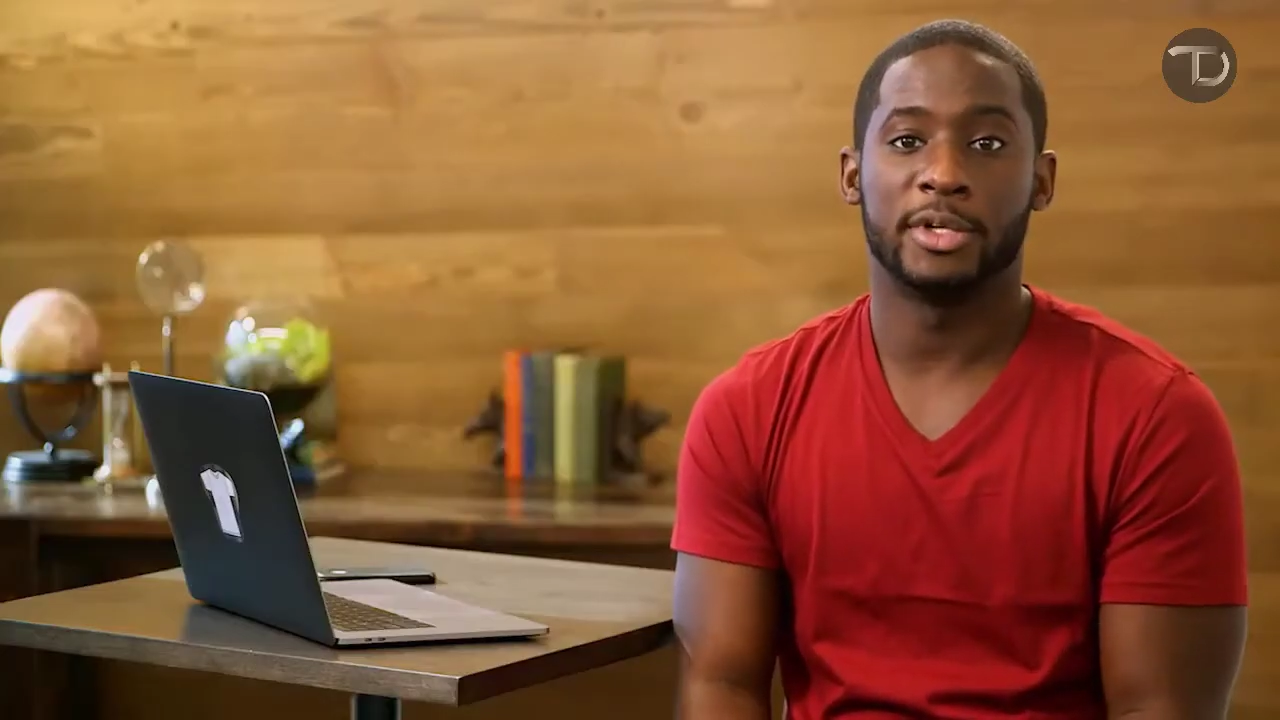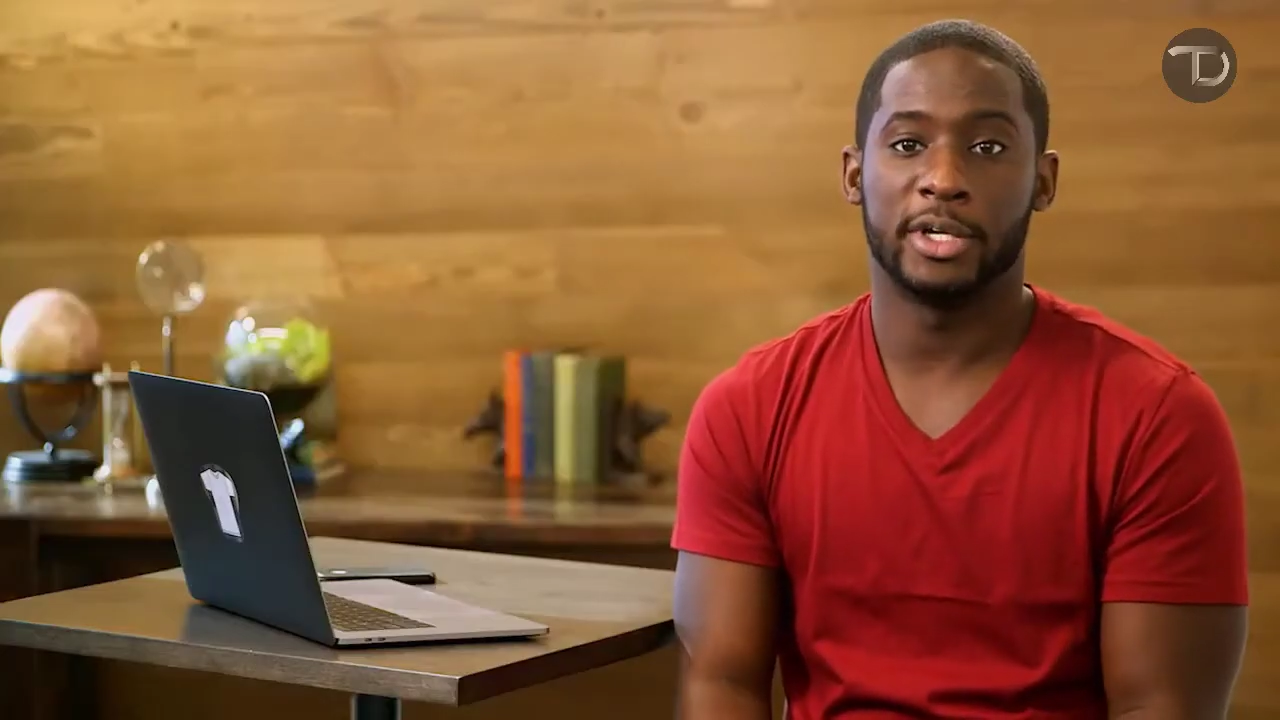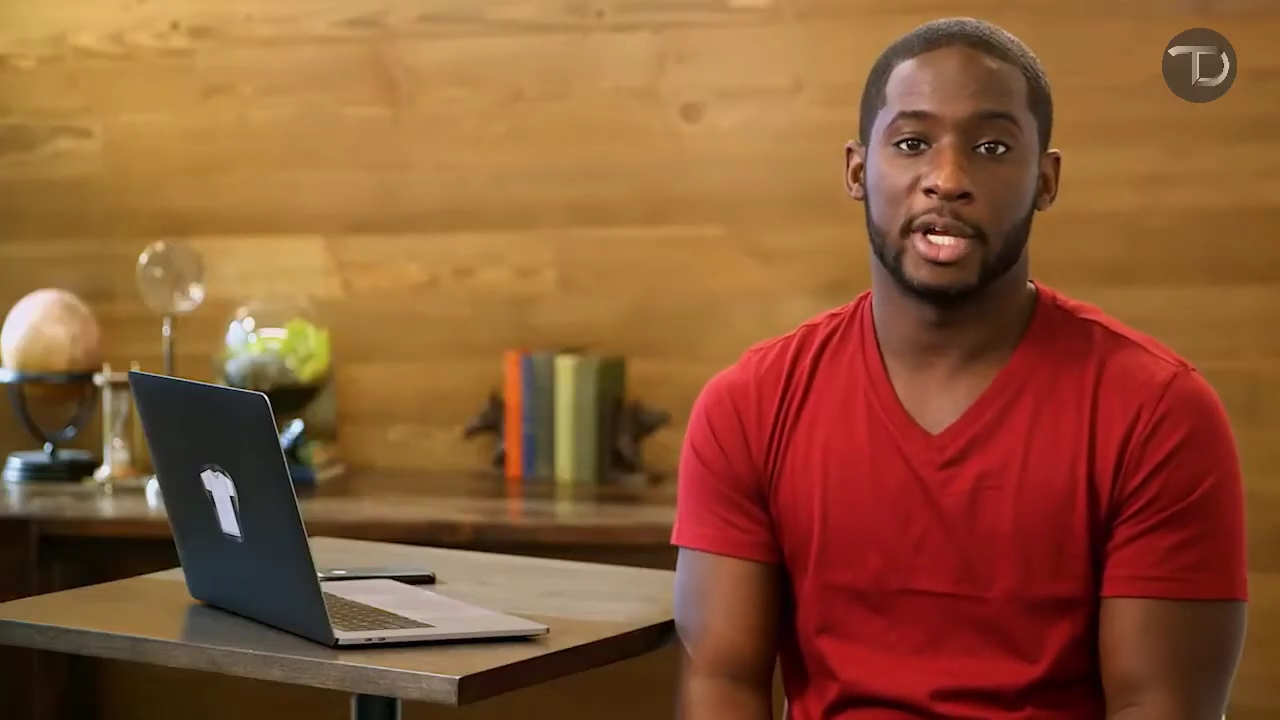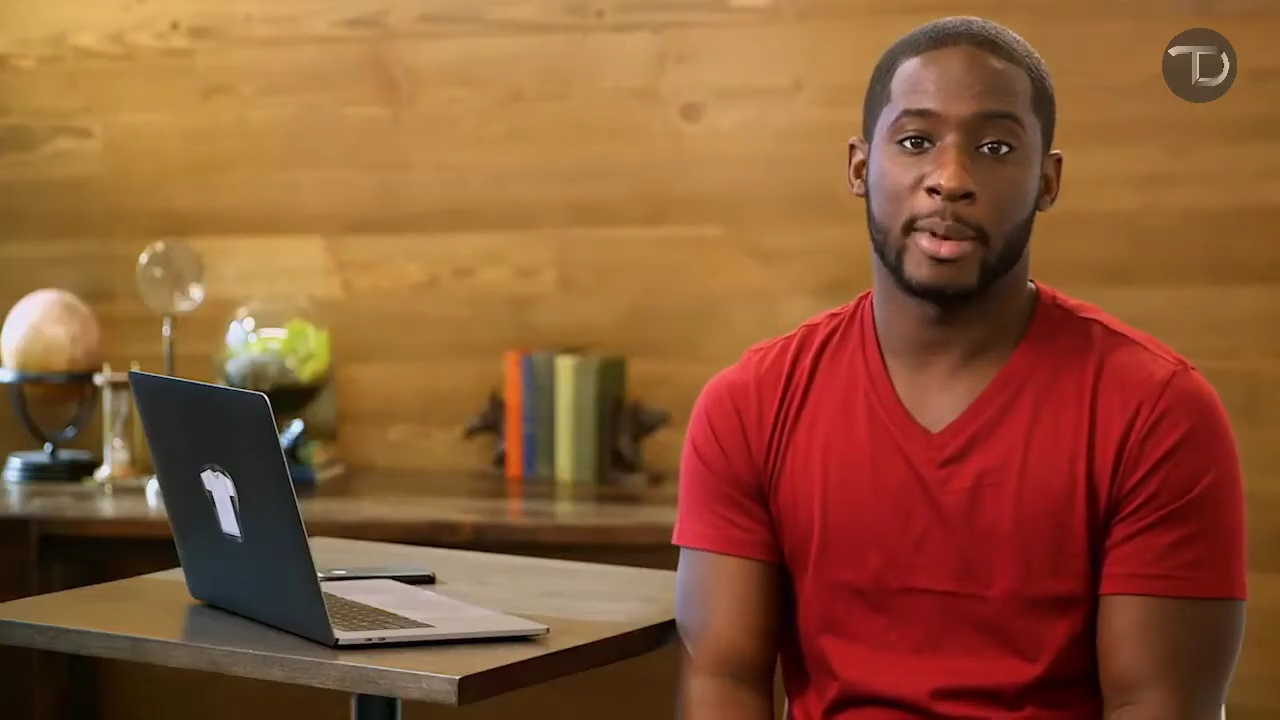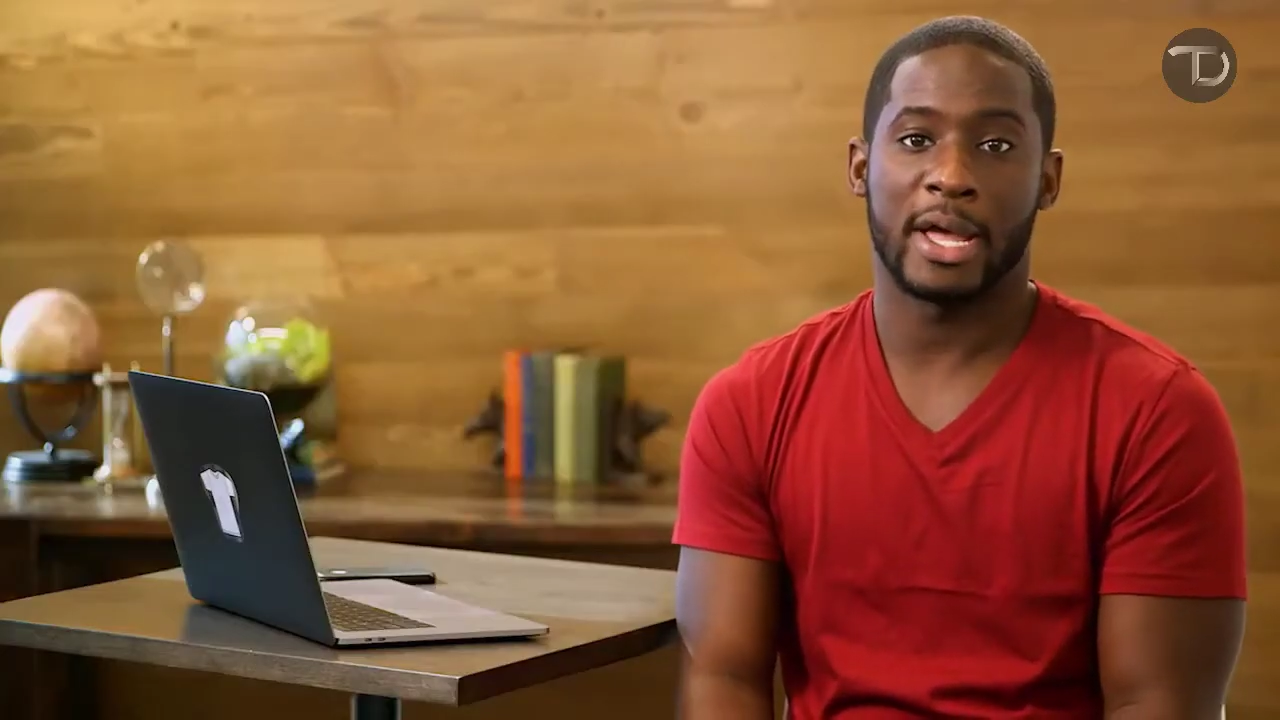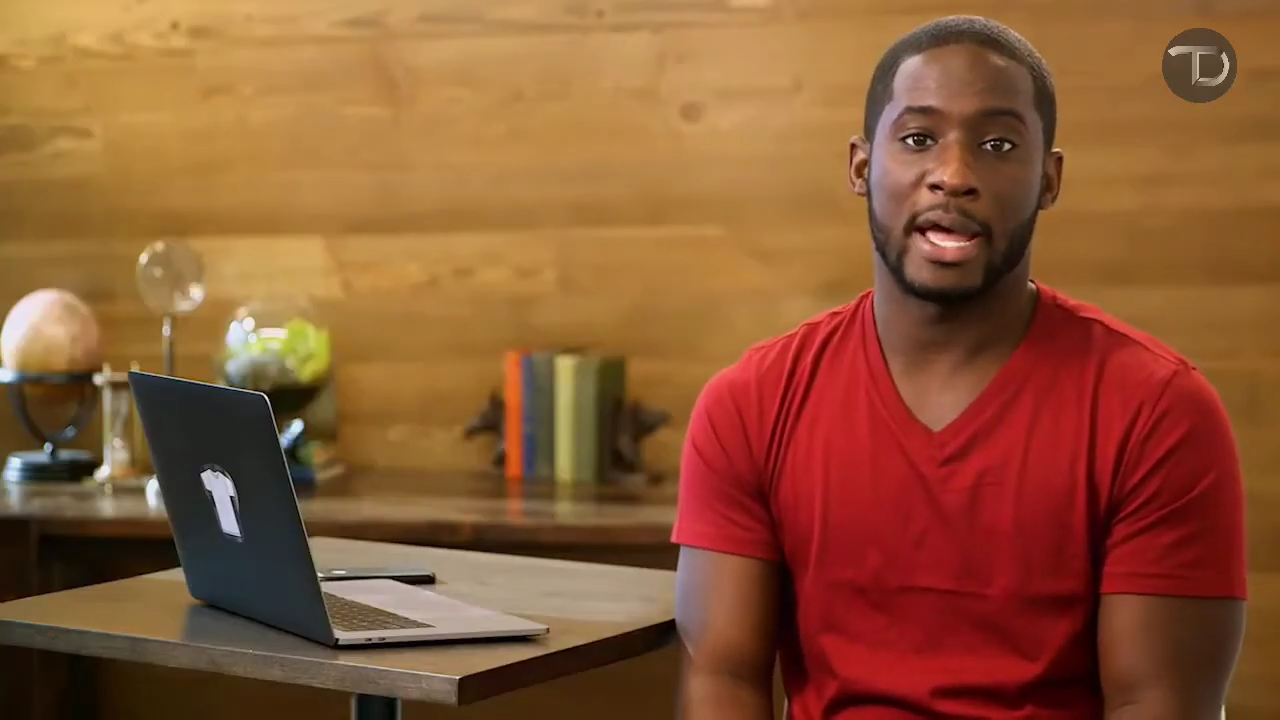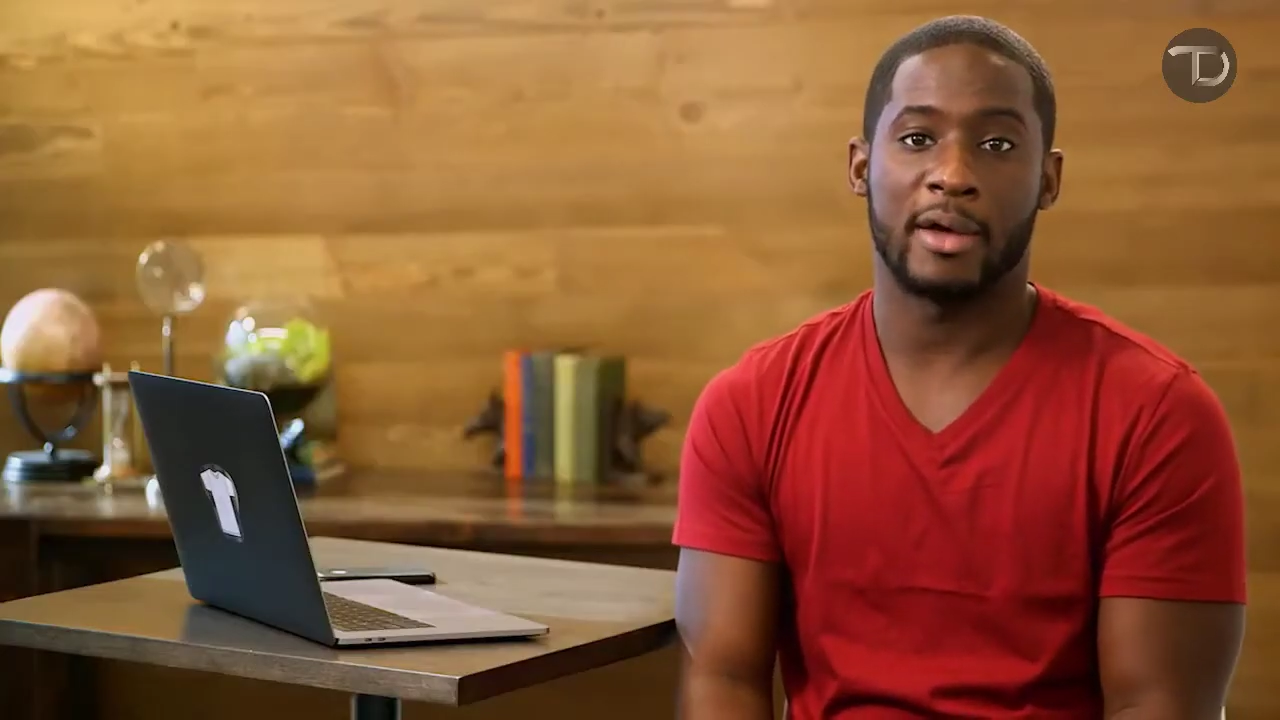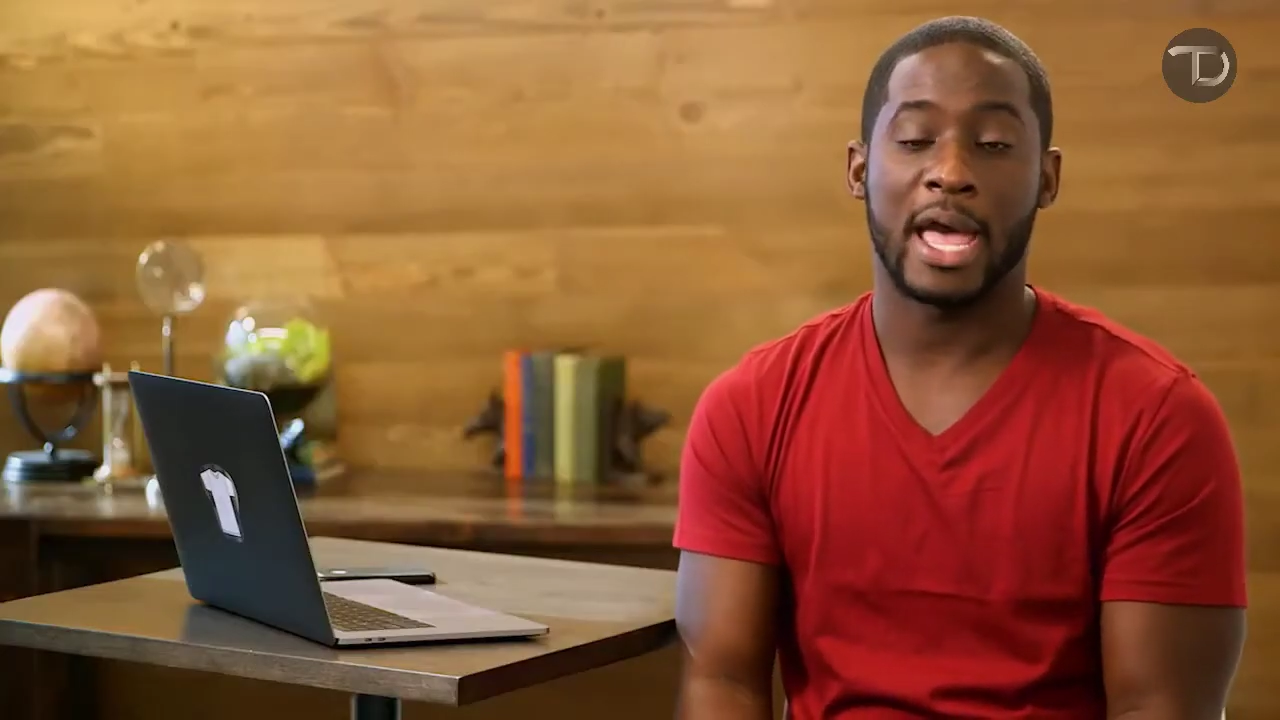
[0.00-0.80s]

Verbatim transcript: learning about how